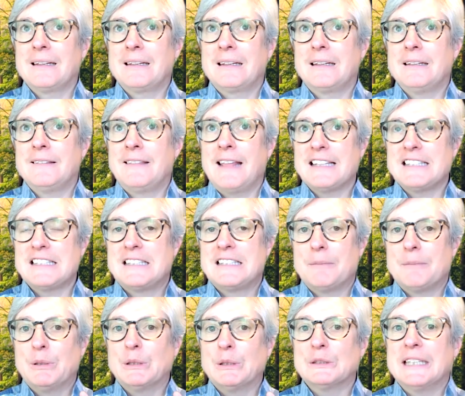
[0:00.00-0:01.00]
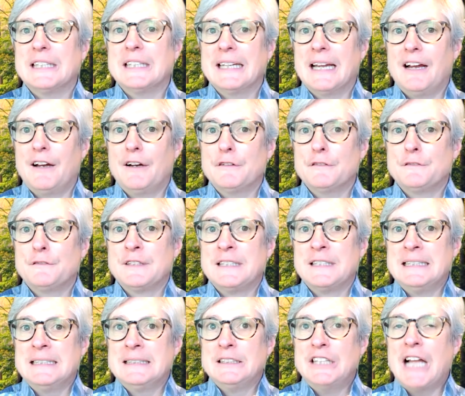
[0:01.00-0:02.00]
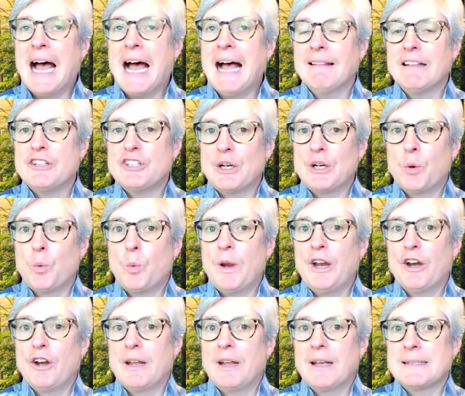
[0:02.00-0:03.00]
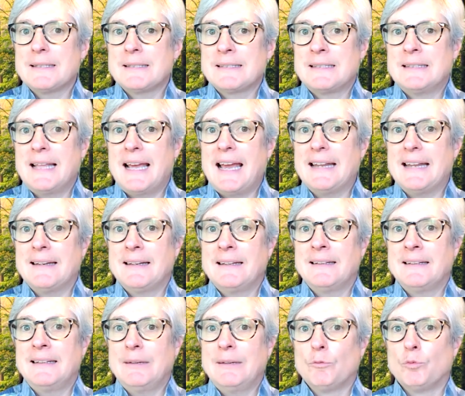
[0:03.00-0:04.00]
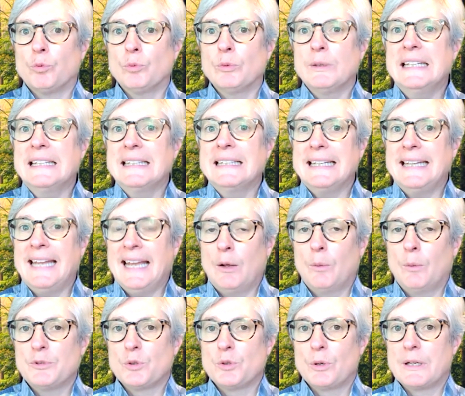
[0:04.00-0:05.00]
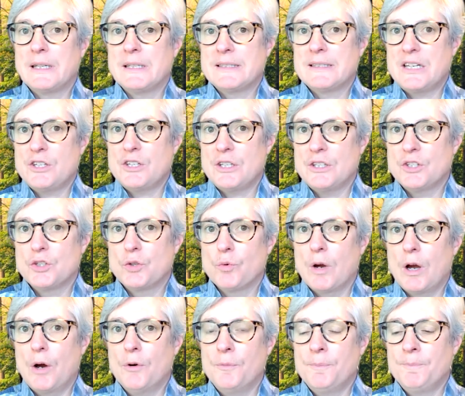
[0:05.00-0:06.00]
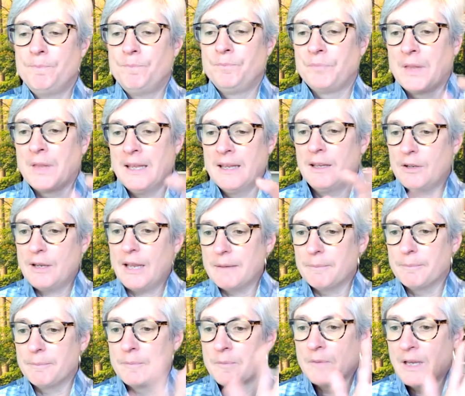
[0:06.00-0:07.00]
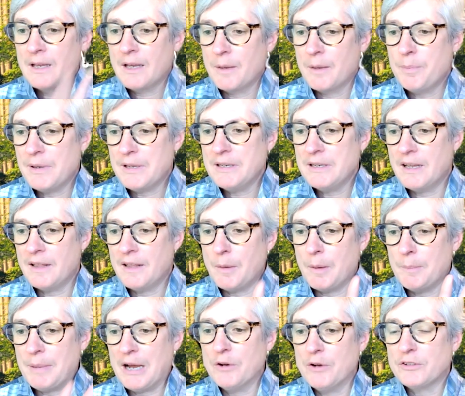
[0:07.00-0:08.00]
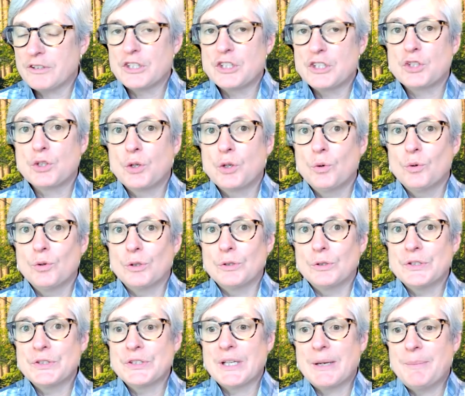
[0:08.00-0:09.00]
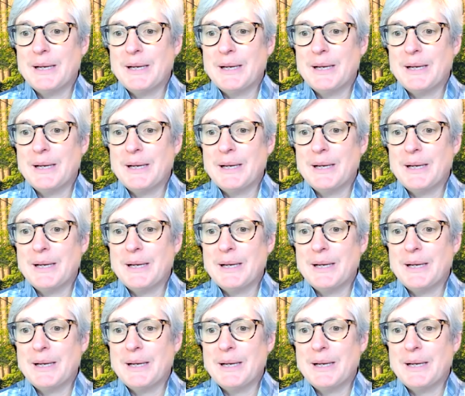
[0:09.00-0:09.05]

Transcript: that's the building of knowledge and awareness that really helps organizations grow. Okay, about the schools.